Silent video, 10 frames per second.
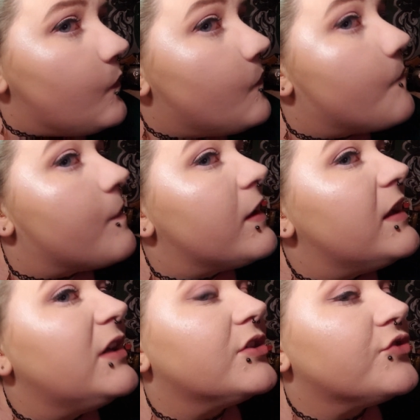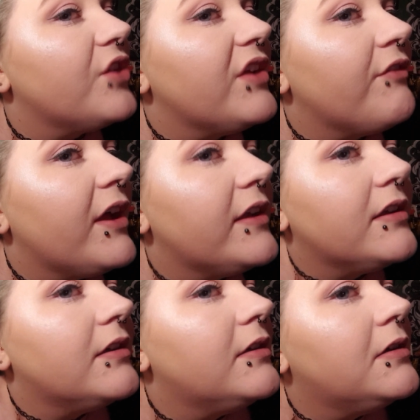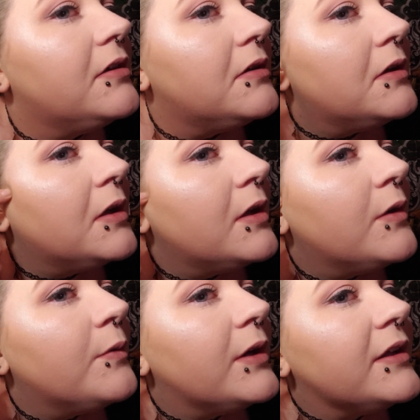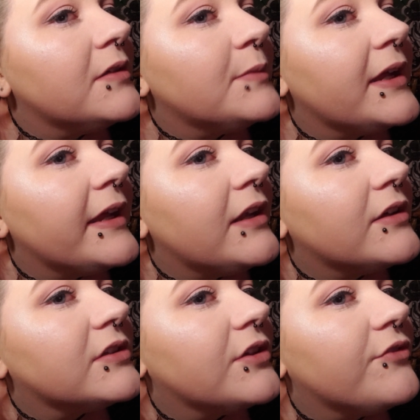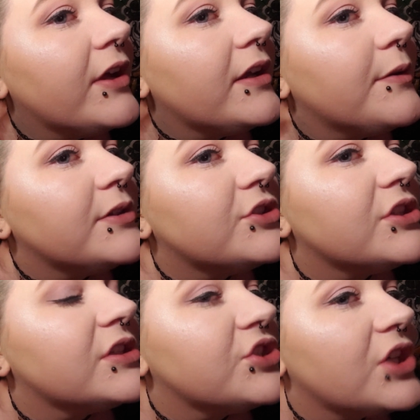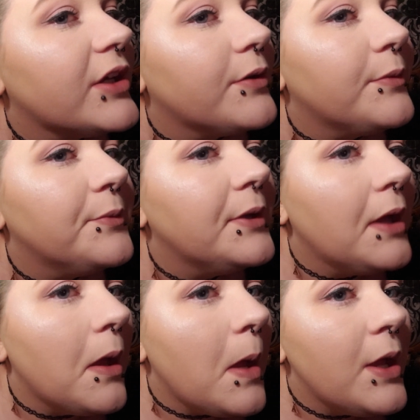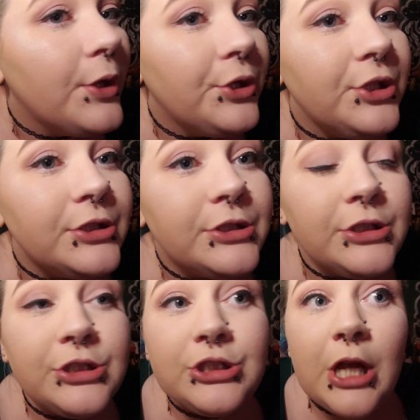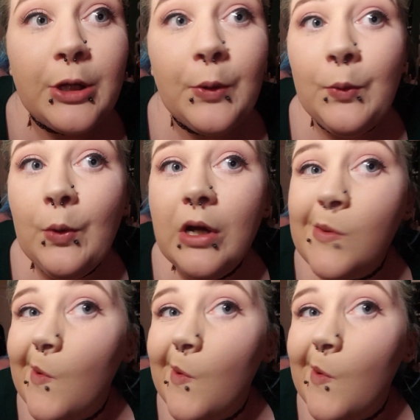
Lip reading: My ear looks really red. Why does my ear look so red? Oh, it's just a shadow. Just a shadow.